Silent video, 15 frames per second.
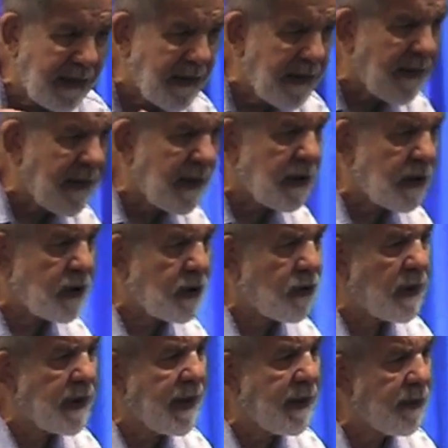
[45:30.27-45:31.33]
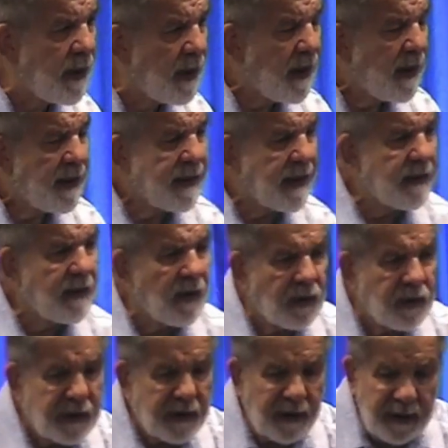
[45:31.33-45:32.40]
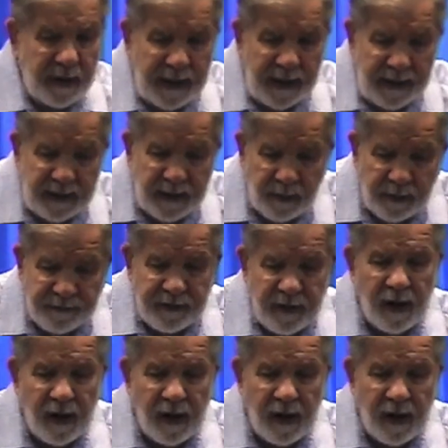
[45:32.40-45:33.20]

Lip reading: into this stream that goes to the kingdom of